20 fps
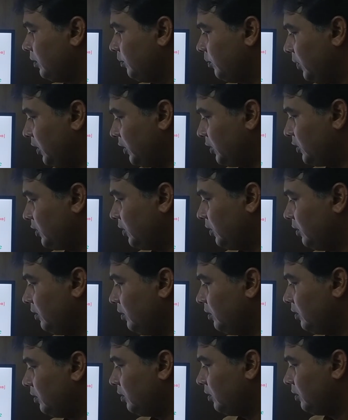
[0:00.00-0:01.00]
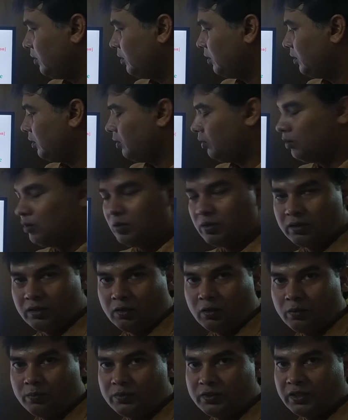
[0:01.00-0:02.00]
person or the
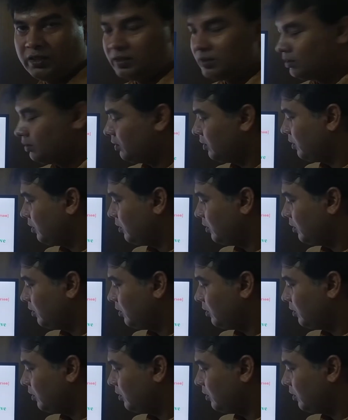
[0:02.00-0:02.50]
object